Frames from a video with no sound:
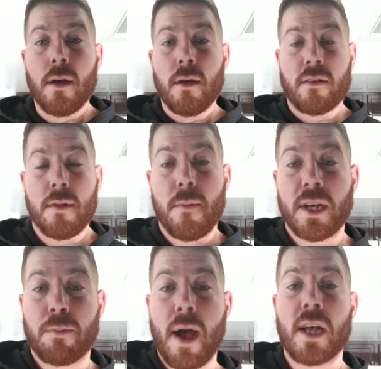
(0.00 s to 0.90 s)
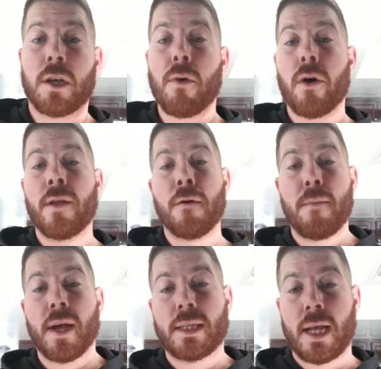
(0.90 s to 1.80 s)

some of the best basketball in the Big